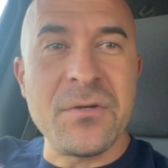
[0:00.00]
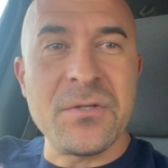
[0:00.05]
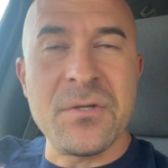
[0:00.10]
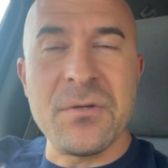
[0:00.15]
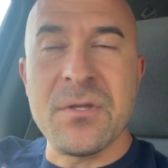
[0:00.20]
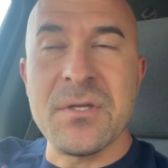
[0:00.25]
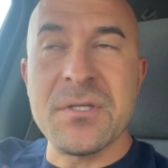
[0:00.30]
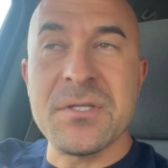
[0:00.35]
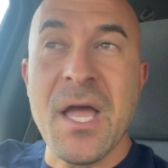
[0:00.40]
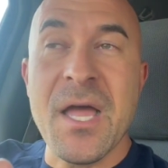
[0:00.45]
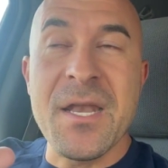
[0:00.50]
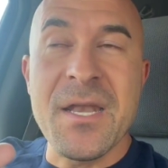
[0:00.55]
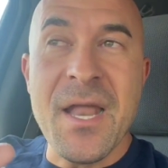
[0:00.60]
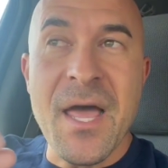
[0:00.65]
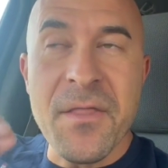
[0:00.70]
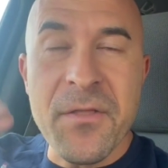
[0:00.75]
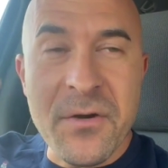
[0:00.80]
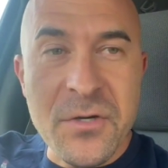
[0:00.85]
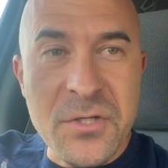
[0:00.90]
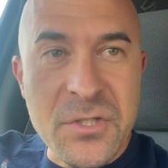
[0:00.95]
so this
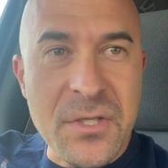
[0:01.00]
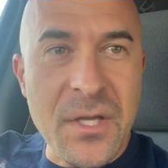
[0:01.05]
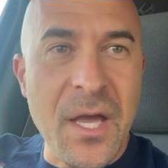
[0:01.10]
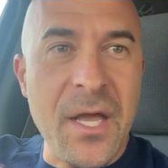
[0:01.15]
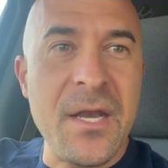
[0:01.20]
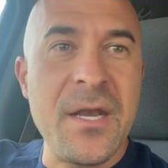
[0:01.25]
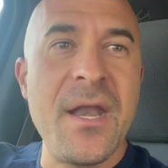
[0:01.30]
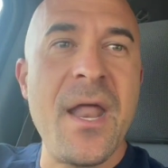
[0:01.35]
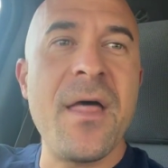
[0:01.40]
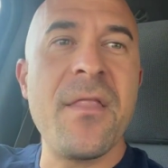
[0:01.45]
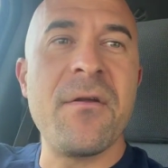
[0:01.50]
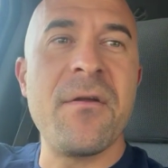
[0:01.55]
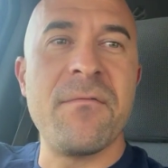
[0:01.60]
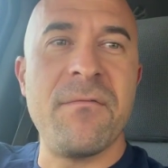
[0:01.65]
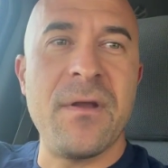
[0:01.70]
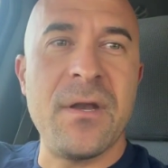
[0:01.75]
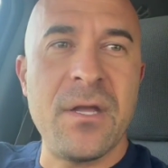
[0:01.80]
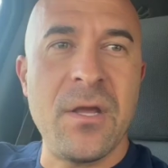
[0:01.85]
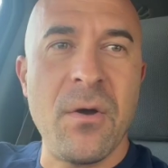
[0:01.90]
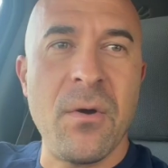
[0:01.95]
another
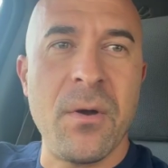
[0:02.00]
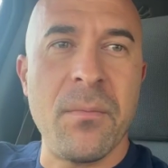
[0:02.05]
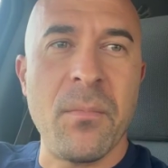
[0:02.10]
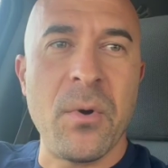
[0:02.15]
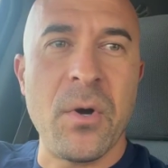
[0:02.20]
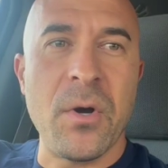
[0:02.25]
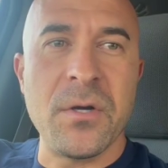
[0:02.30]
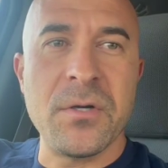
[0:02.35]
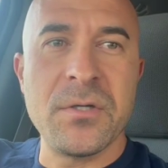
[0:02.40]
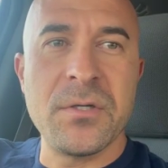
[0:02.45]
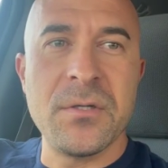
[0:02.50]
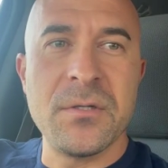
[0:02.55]
video emerged.